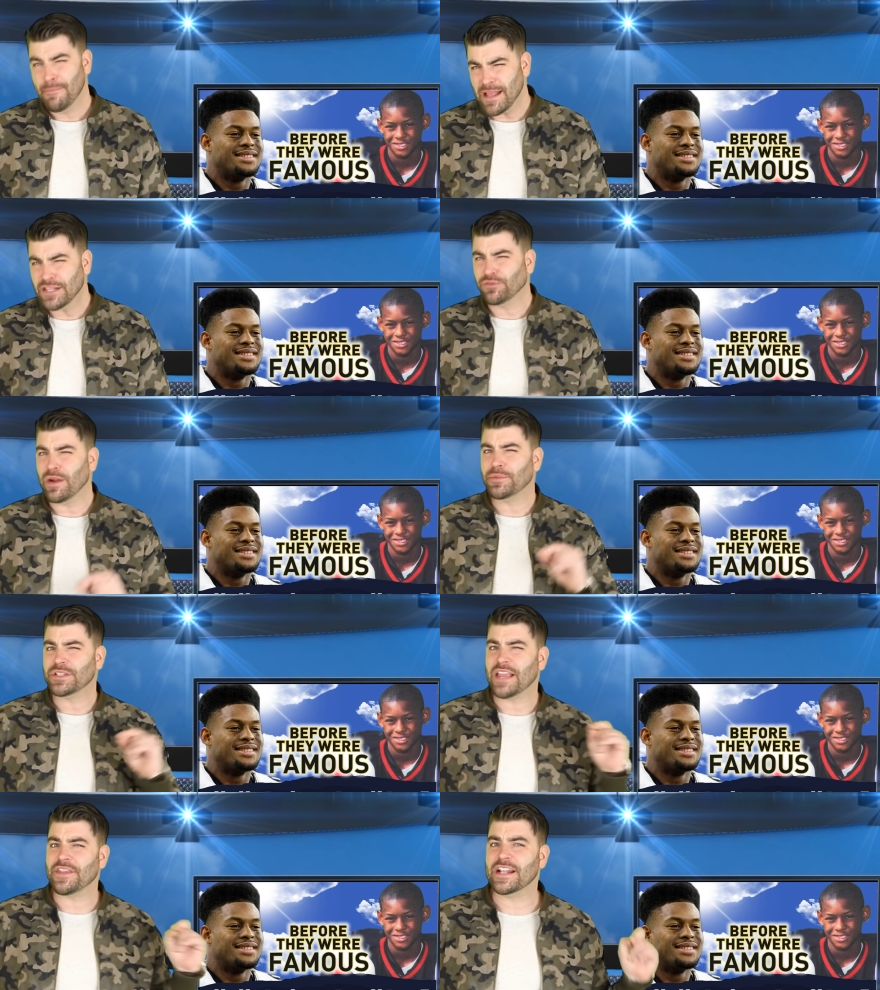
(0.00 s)
Speaker 1: Meant to
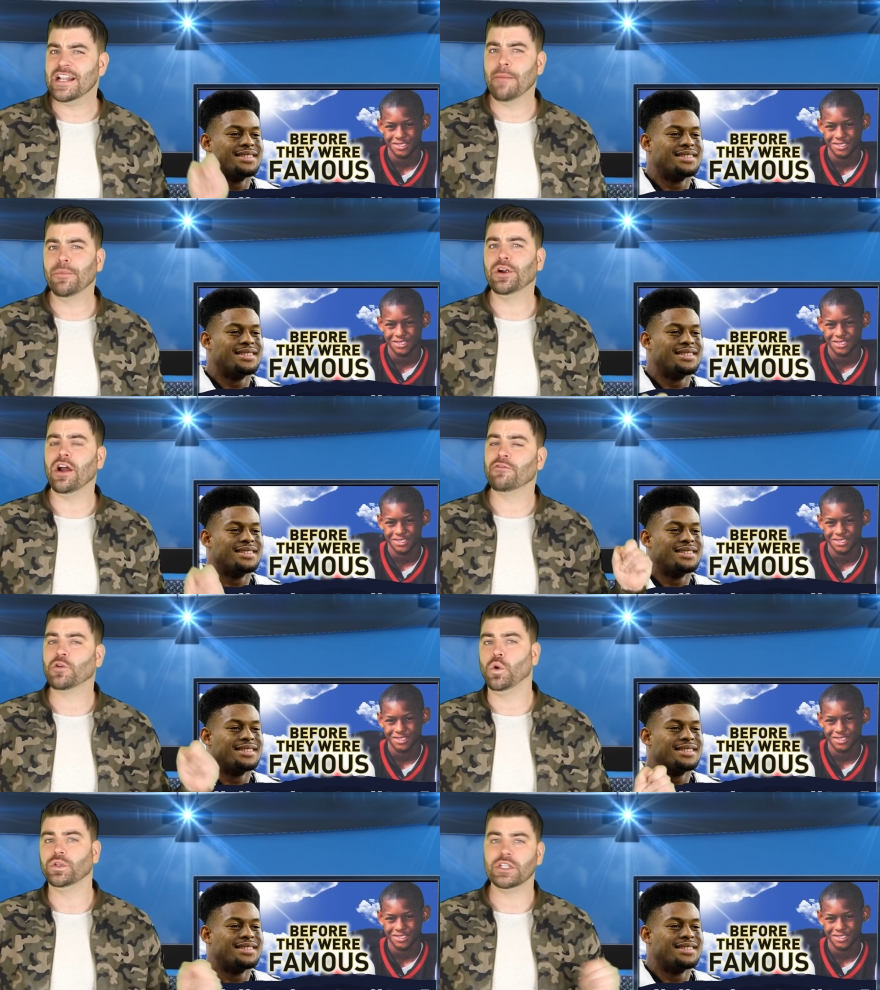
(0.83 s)
represent the number
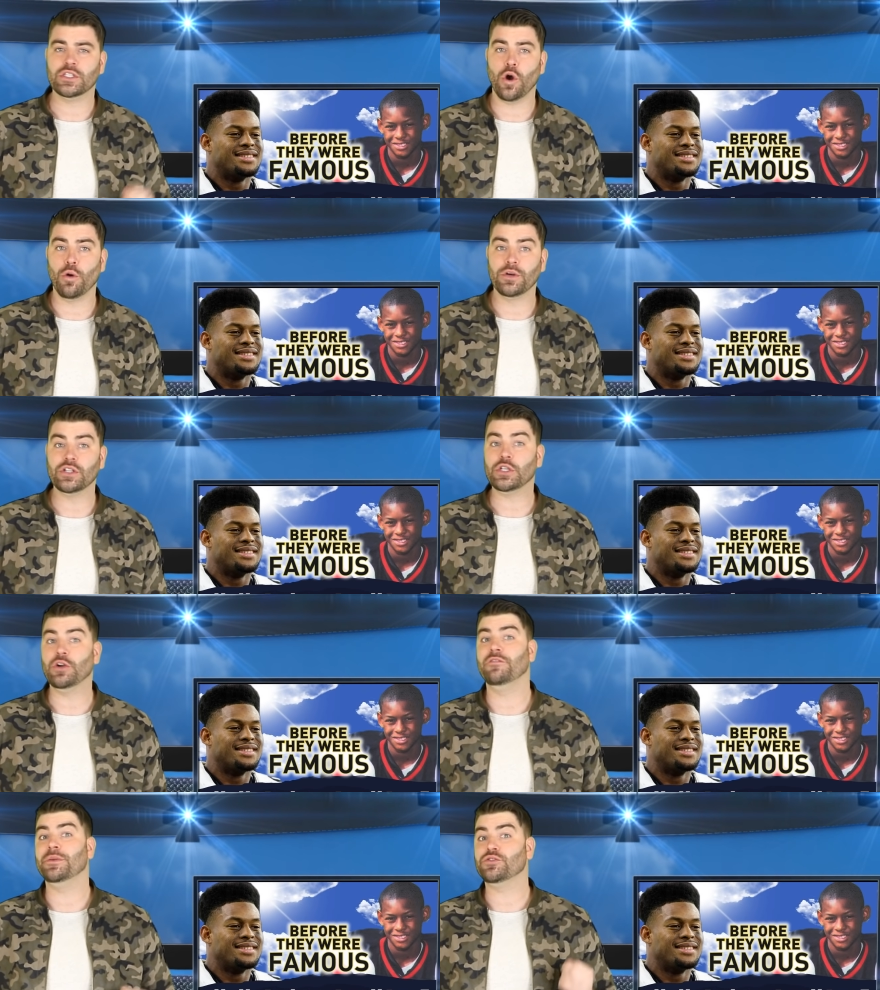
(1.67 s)
of golden domers
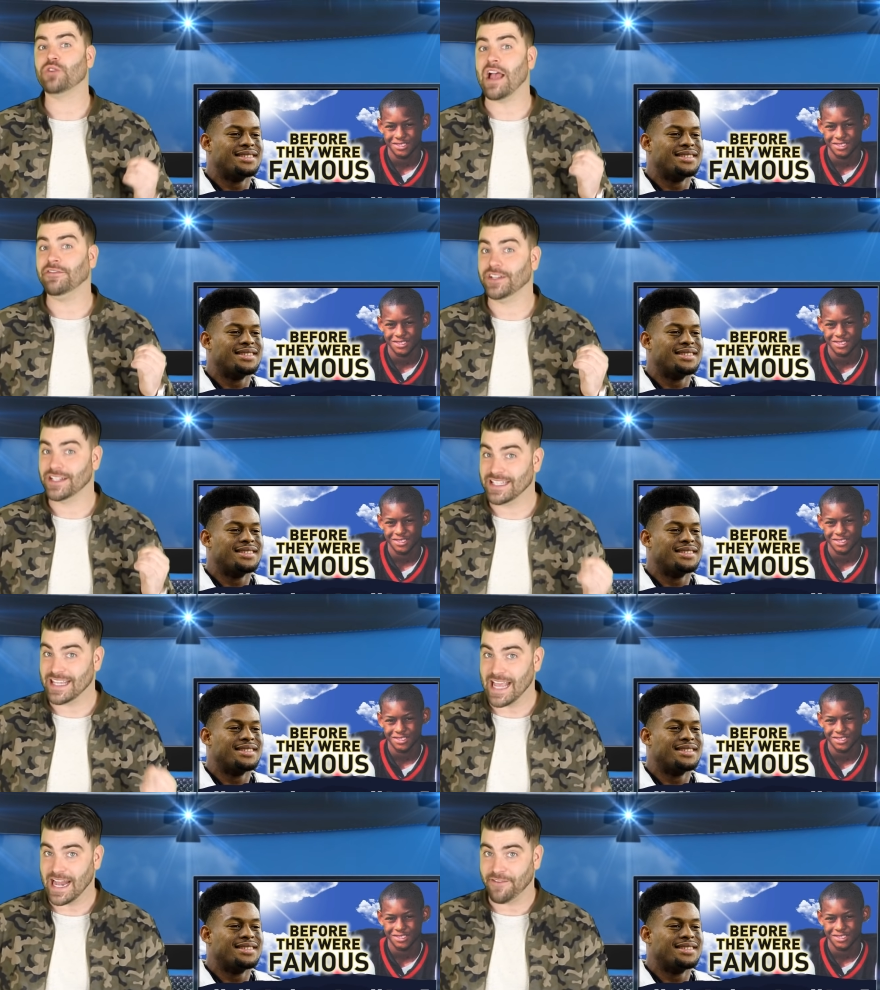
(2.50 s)
who have been drafted
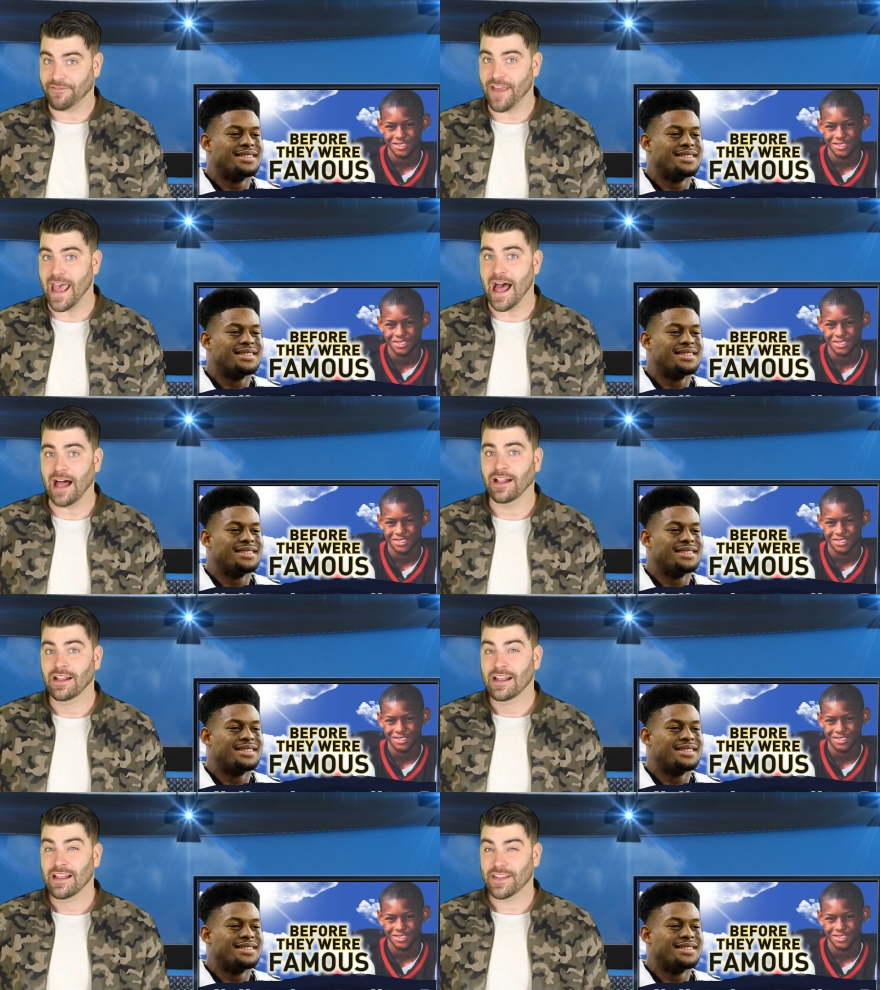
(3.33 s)
into the NFL.